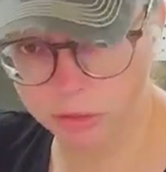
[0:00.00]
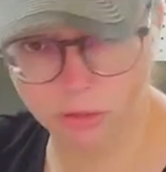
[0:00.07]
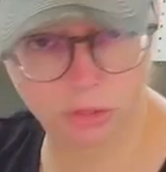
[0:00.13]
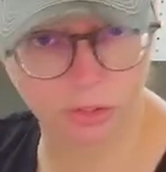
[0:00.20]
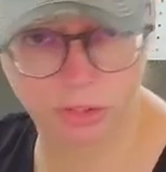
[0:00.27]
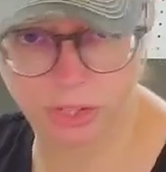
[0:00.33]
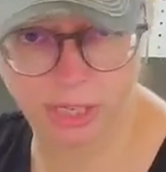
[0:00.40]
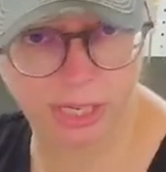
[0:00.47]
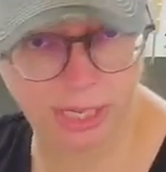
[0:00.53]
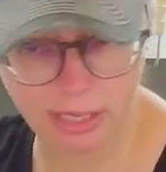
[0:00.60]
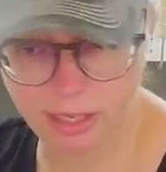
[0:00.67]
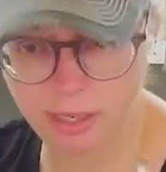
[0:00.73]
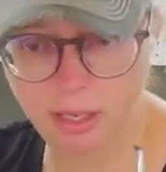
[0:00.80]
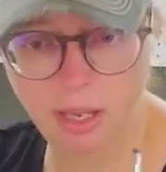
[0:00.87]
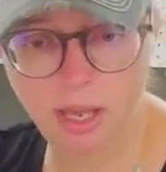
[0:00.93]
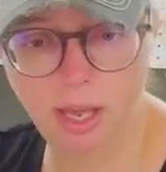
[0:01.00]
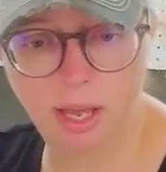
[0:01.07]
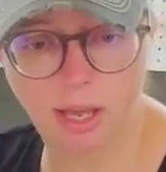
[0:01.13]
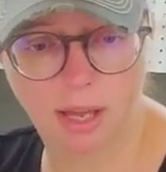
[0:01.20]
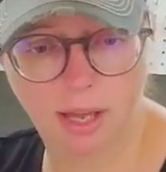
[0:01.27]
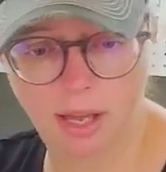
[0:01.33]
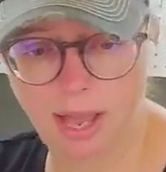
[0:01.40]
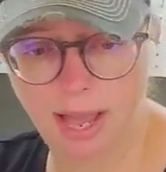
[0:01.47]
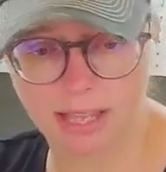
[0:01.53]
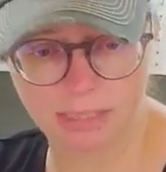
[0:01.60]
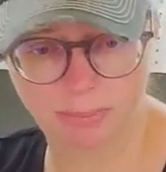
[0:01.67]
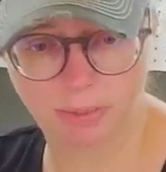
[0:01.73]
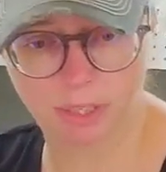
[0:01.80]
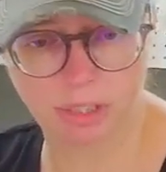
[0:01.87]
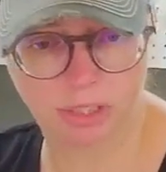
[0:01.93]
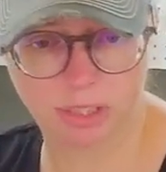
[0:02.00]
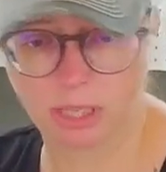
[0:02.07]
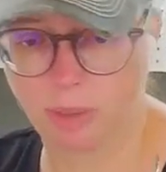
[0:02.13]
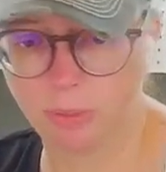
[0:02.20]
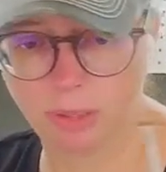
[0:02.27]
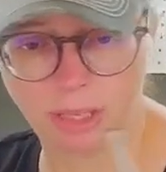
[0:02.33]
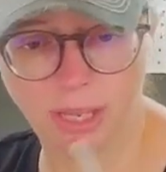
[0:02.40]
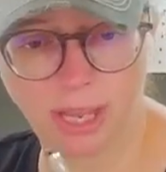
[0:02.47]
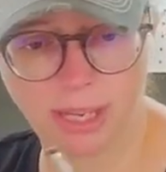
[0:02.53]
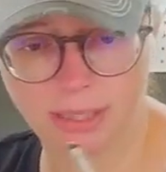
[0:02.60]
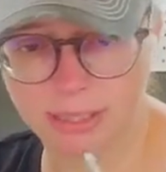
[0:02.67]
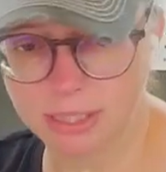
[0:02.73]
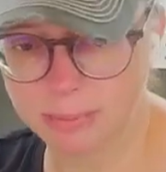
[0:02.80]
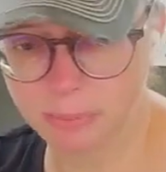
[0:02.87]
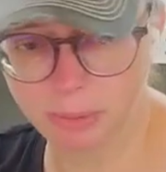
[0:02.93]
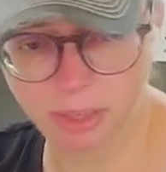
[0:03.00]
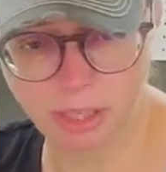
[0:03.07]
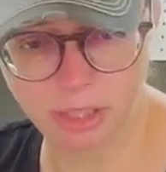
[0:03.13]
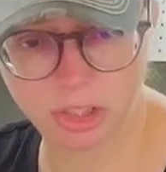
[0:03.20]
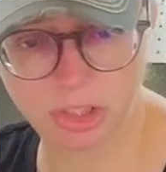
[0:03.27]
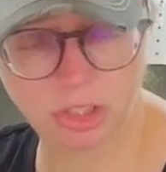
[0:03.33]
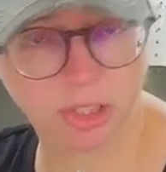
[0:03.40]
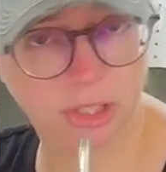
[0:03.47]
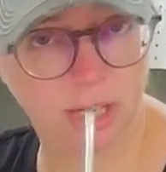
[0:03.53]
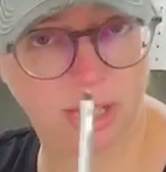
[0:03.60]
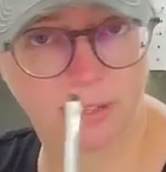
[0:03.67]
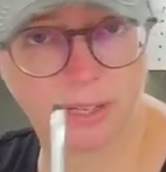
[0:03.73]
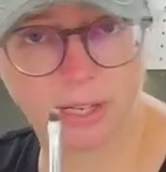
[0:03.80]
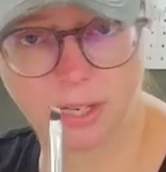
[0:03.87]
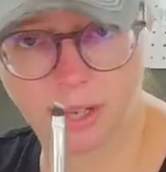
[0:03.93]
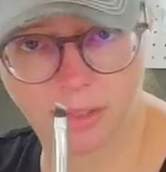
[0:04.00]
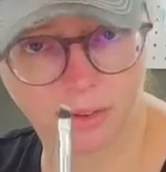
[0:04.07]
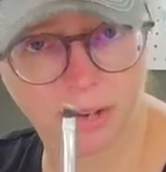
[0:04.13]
Tree has brushes. I really like this brush and then another